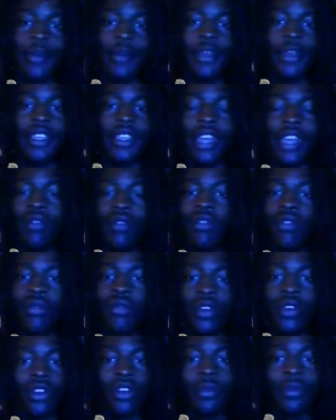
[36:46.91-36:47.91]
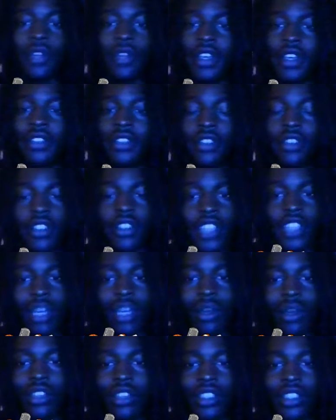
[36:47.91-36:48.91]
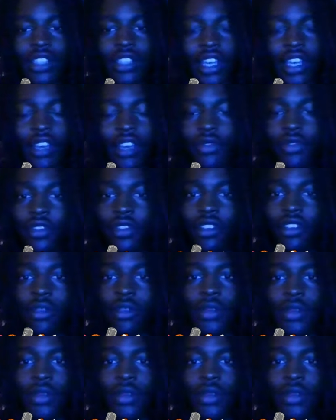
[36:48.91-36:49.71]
I mean, they were role players on the team they just came from.